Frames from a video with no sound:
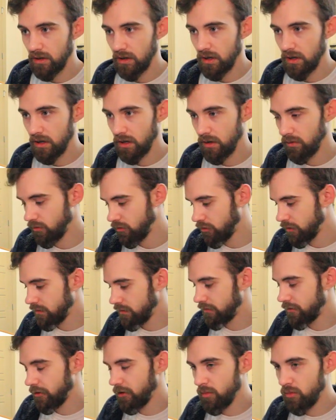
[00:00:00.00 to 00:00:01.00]
uh,
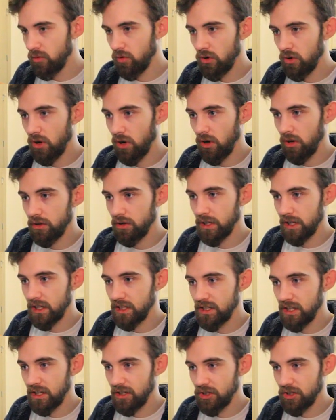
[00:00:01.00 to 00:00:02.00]
create a variable called
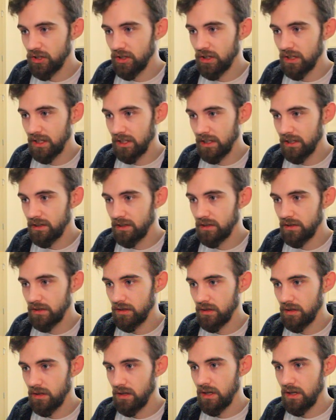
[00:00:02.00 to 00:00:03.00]
extension
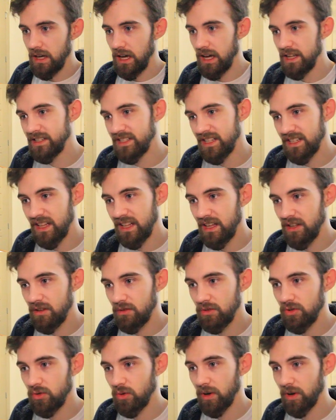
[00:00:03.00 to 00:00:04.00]
list and set that
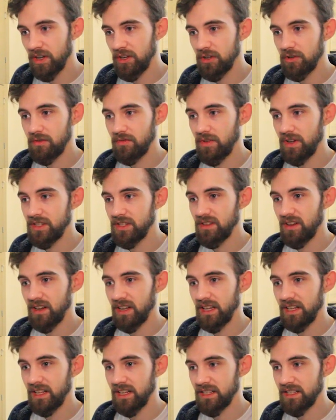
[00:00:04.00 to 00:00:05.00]
equal to our
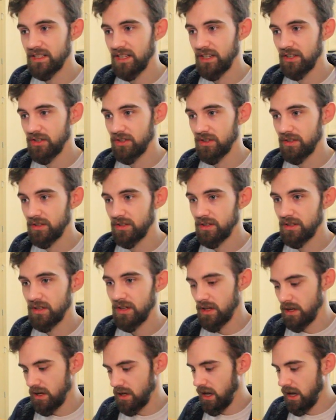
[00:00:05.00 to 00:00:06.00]
interface.get extensions.
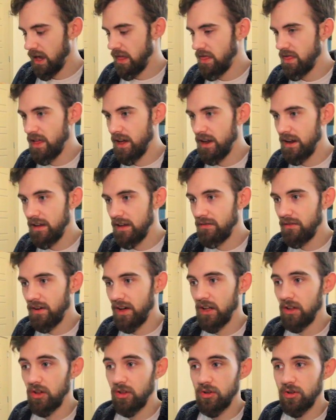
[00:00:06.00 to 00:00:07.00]
And then if
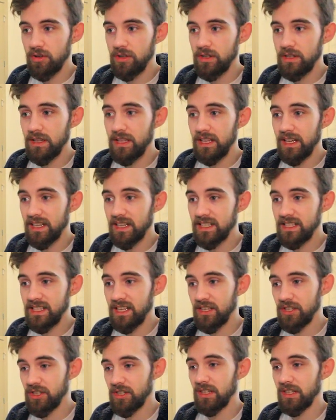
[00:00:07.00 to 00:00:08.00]
I alert the
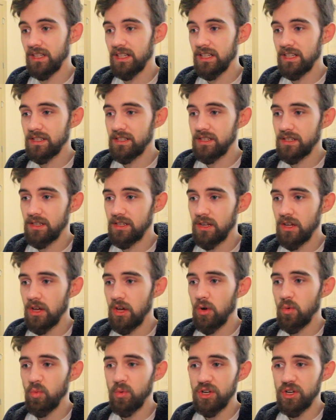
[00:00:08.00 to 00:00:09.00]
extension list,
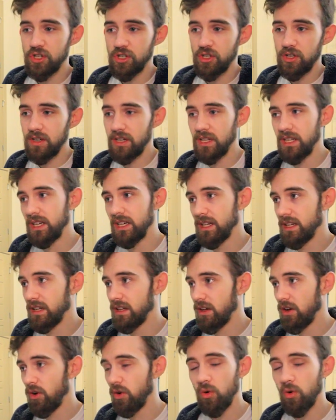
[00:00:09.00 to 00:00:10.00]
we should
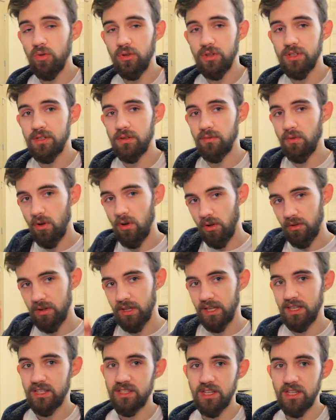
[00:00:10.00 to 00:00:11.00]
get a whole list of all
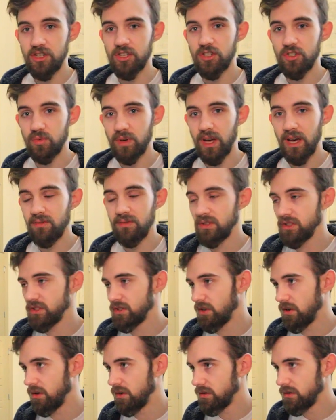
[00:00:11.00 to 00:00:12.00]
the extensions we have
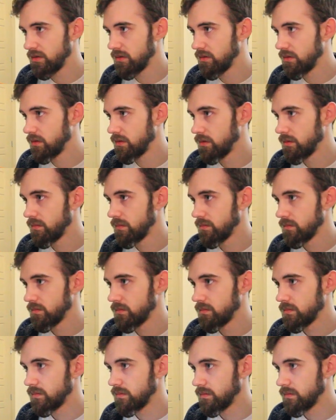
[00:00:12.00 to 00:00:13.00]
installed.
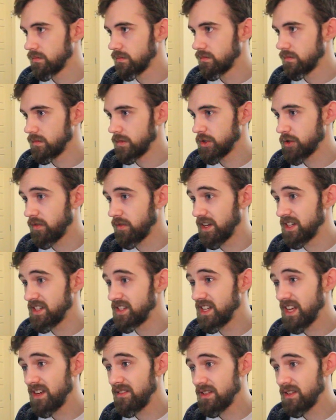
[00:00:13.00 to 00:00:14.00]
So if I
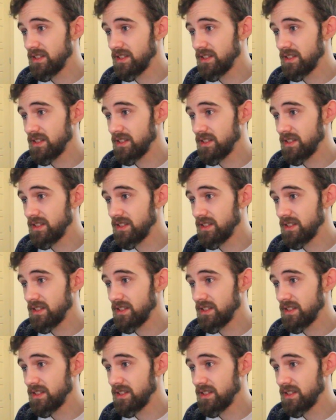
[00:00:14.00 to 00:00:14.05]
save